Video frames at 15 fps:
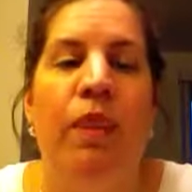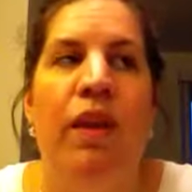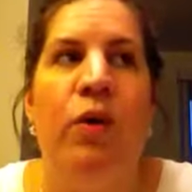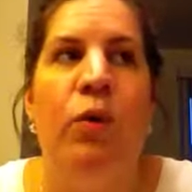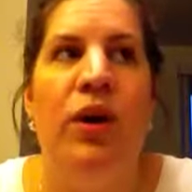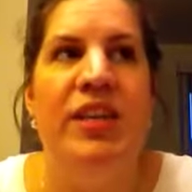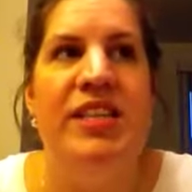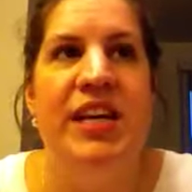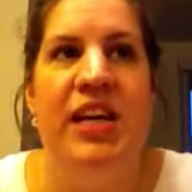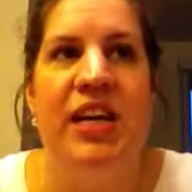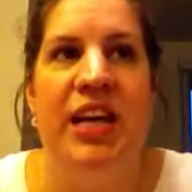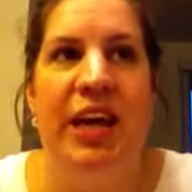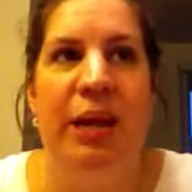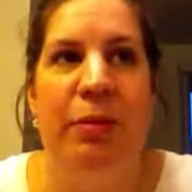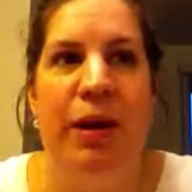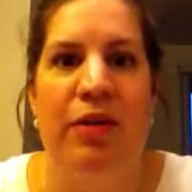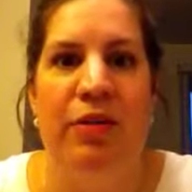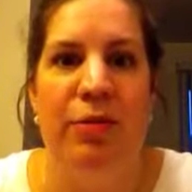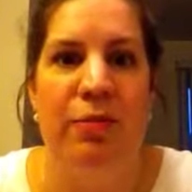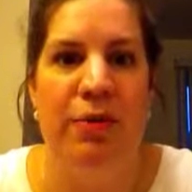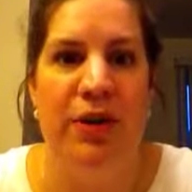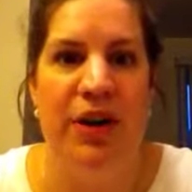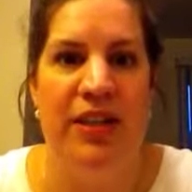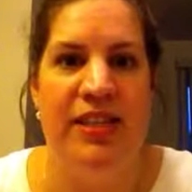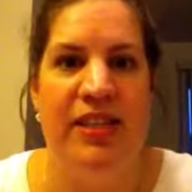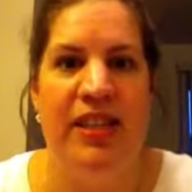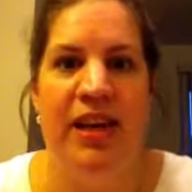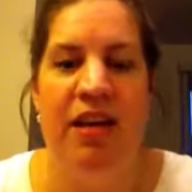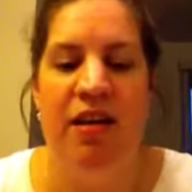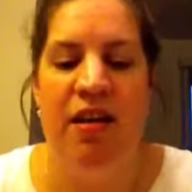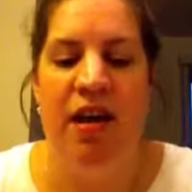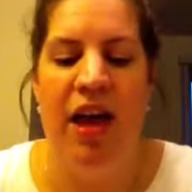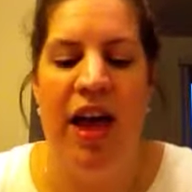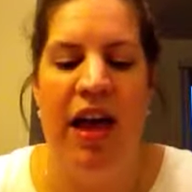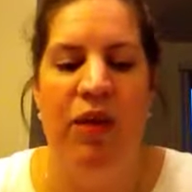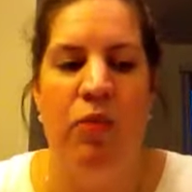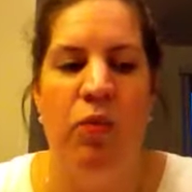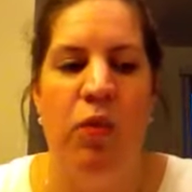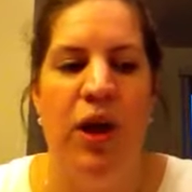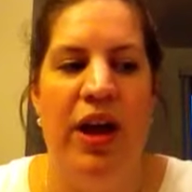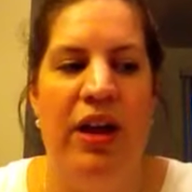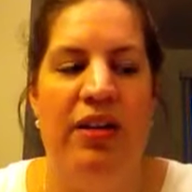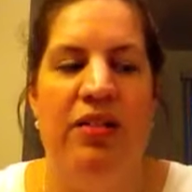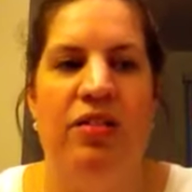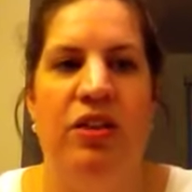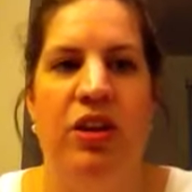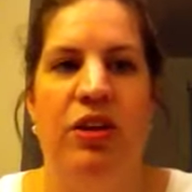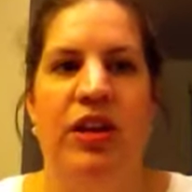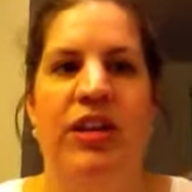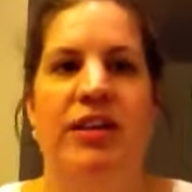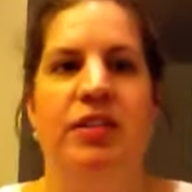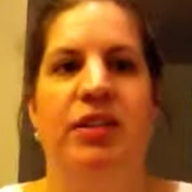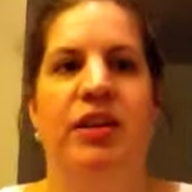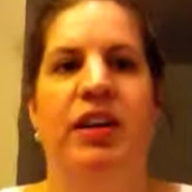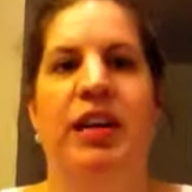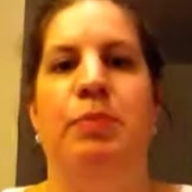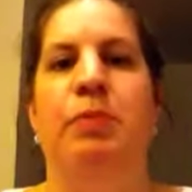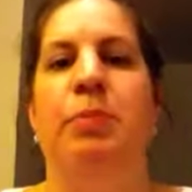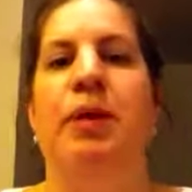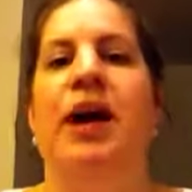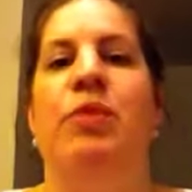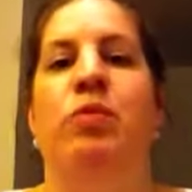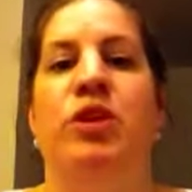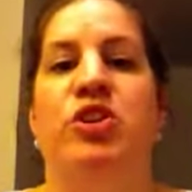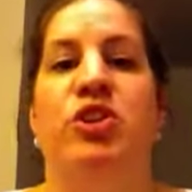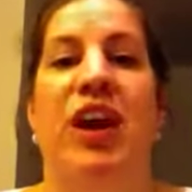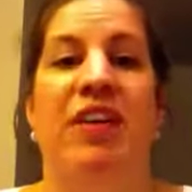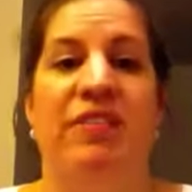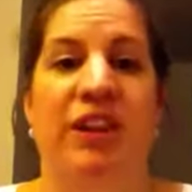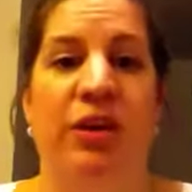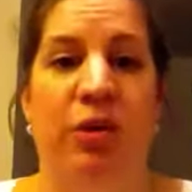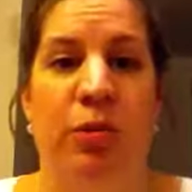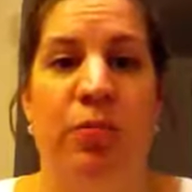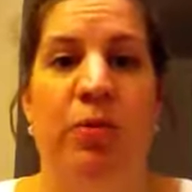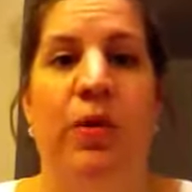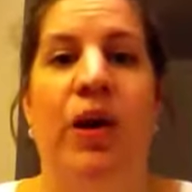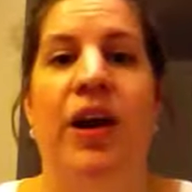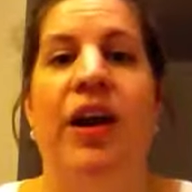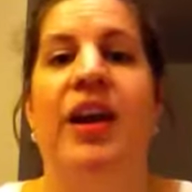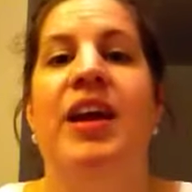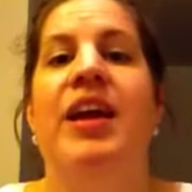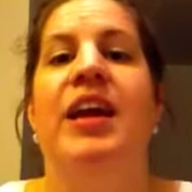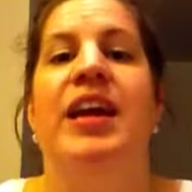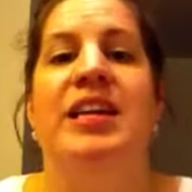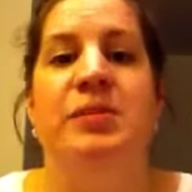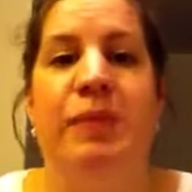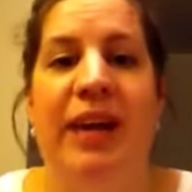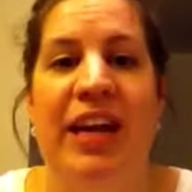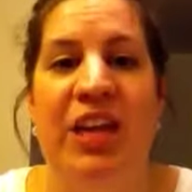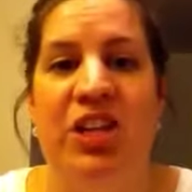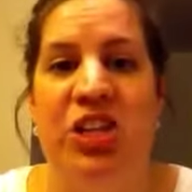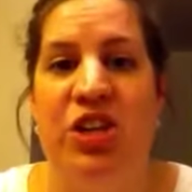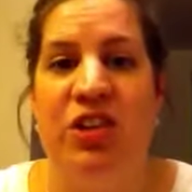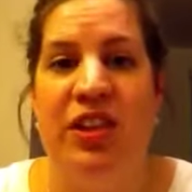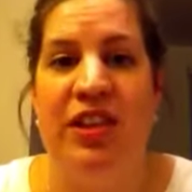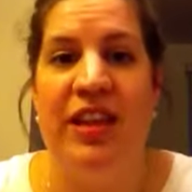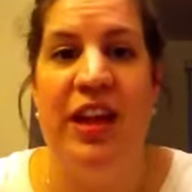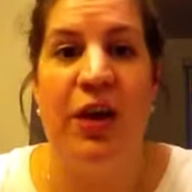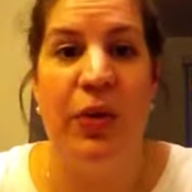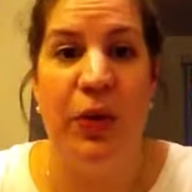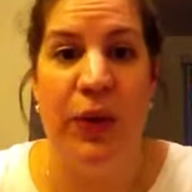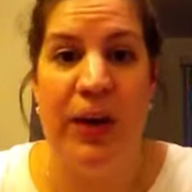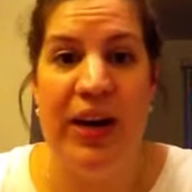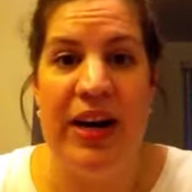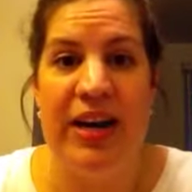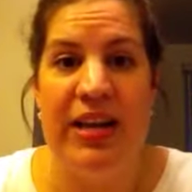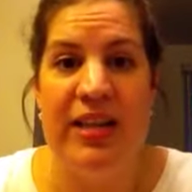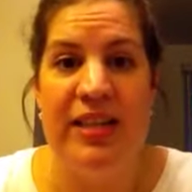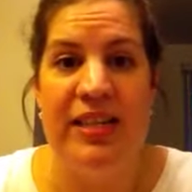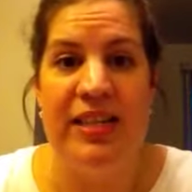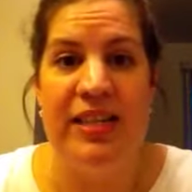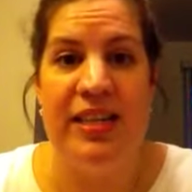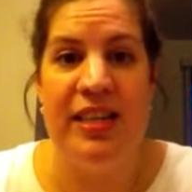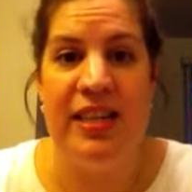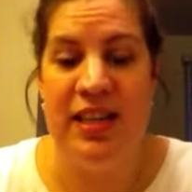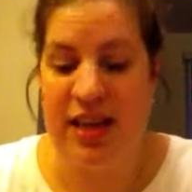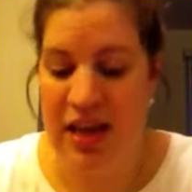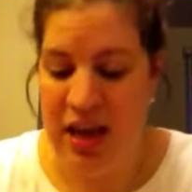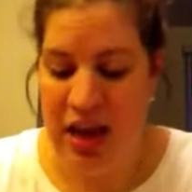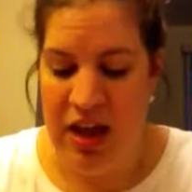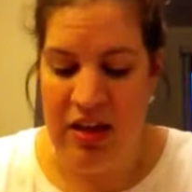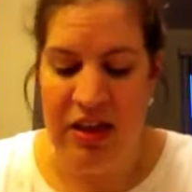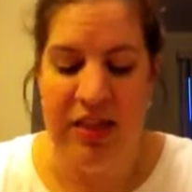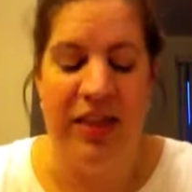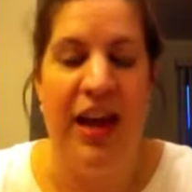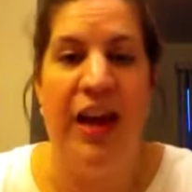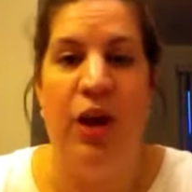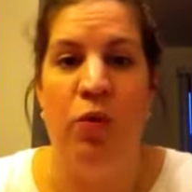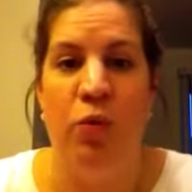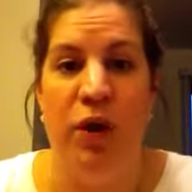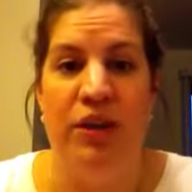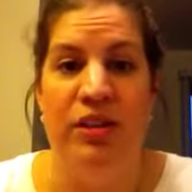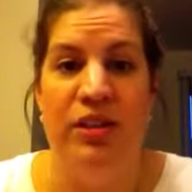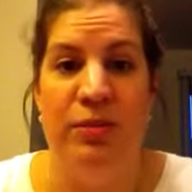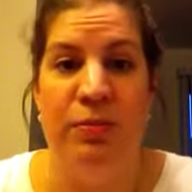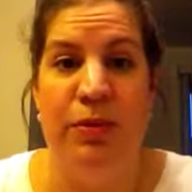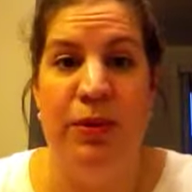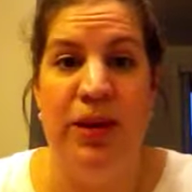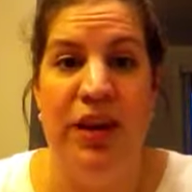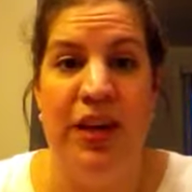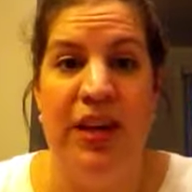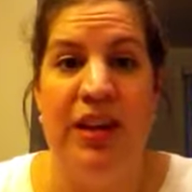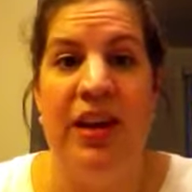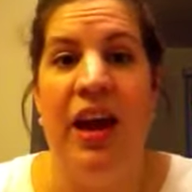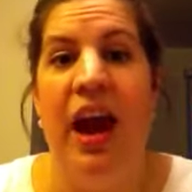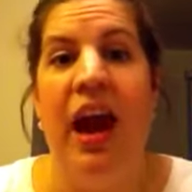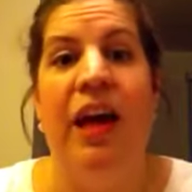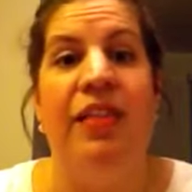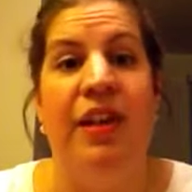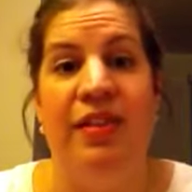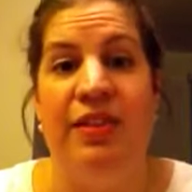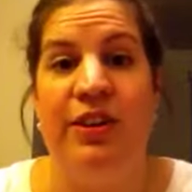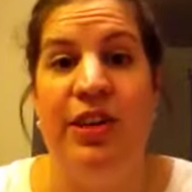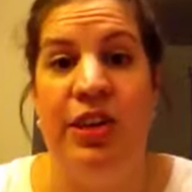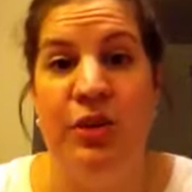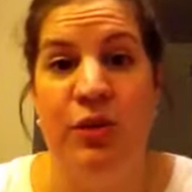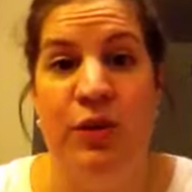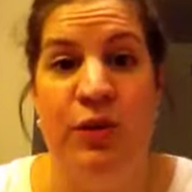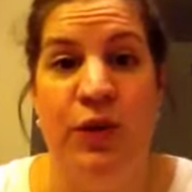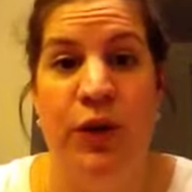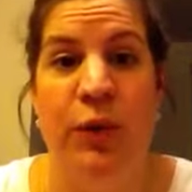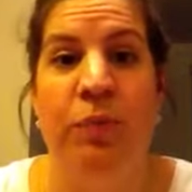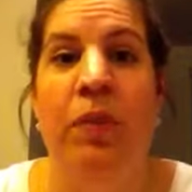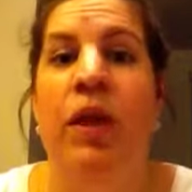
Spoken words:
when talking about reports and what you need to keep in mind when drafting a report is making sure that they are organized, that they are well supported, and that they're useful.